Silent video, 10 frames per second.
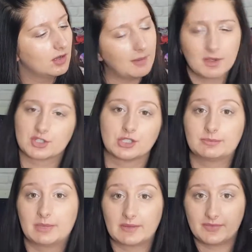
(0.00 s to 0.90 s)
I'm not sure,
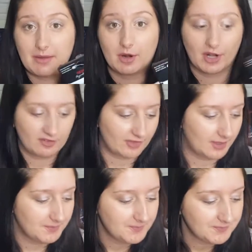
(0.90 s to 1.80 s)
but they were on
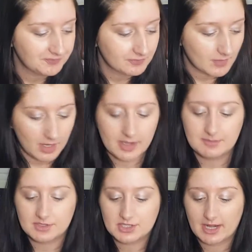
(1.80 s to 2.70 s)
offer.
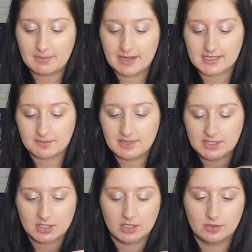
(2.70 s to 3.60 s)
So then I picked up
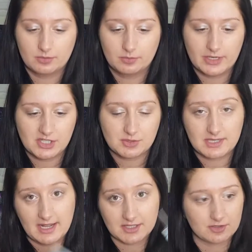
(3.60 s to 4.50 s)
this glue, which is
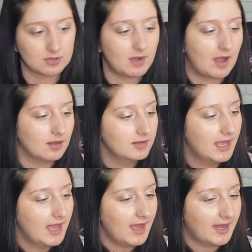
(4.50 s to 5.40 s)
in Asda as well,
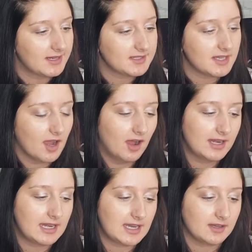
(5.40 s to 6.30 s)
and it's the
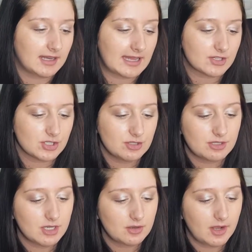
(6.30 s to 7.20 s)
Eyeliner Lash
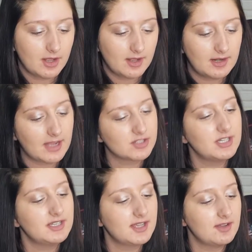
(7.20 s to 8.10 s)
Studio Lash
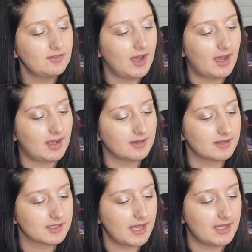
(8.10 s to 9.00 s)
Adhesive,
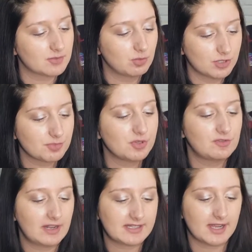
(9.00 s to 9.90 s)
and it's
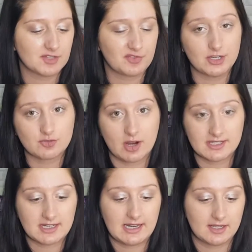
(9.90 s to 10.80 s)
waterproof, latex free and
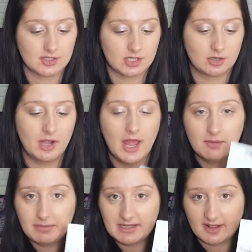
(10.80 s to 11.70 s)
dries clear. So
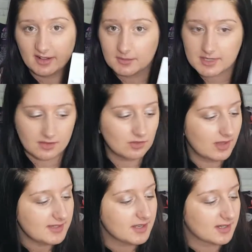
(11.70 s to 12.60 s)
picked that up because I
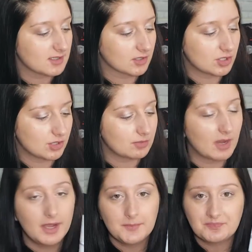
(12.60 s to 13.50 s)
thought that's a nice little
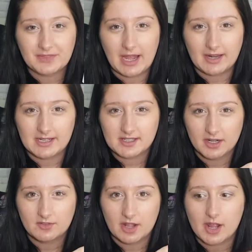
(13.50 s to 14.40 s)
tube, and it's
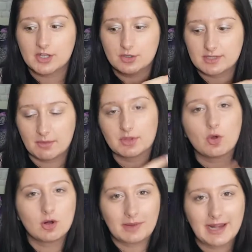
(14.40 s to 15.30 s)
kind of like I can use that with
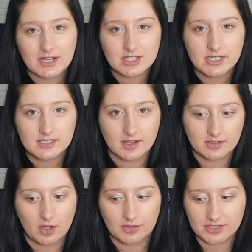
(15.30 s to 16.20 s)
all my lashes,
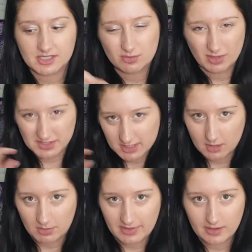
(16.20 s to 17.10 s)
like not just the ones
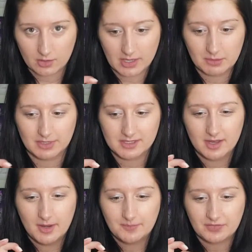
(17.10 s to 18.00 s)
that come with it, or like the ones
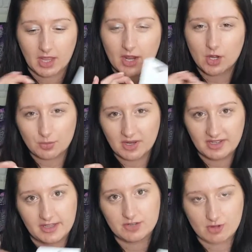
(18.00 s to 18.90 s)
that I
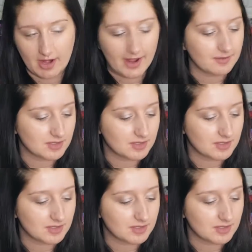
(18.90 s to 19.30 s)
open and they dry out.